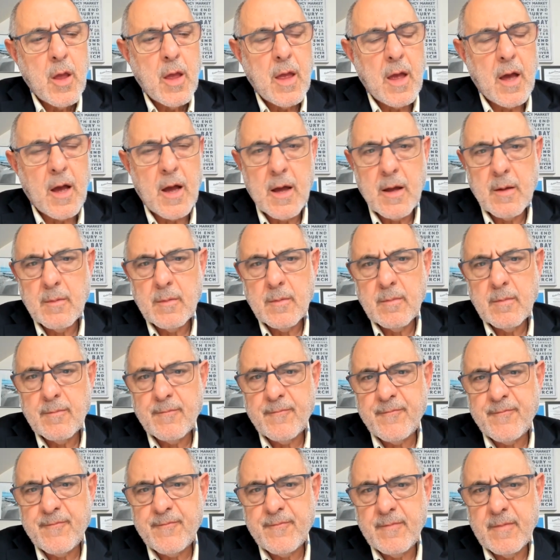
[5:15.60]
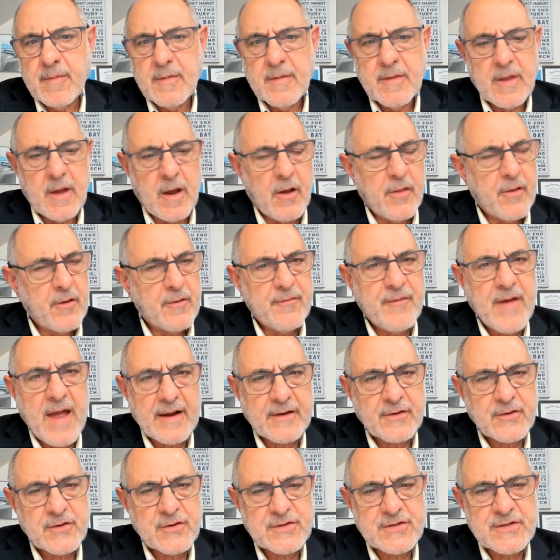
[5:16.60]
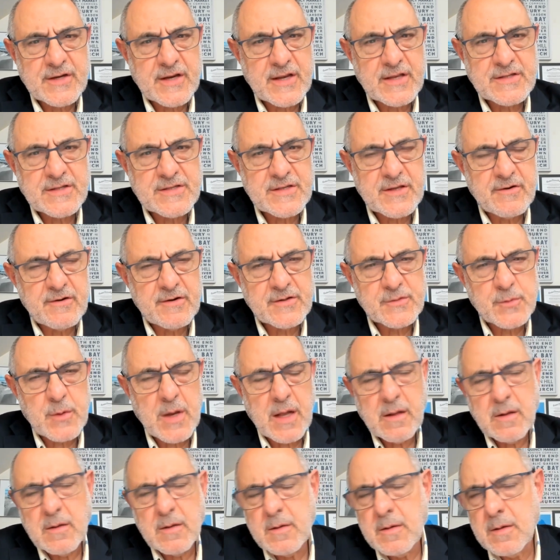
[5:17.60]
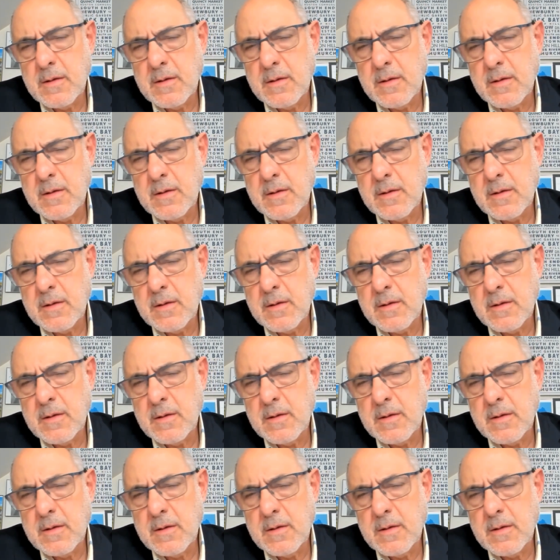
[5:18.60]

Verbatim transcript: Uh, other factors to consider as well?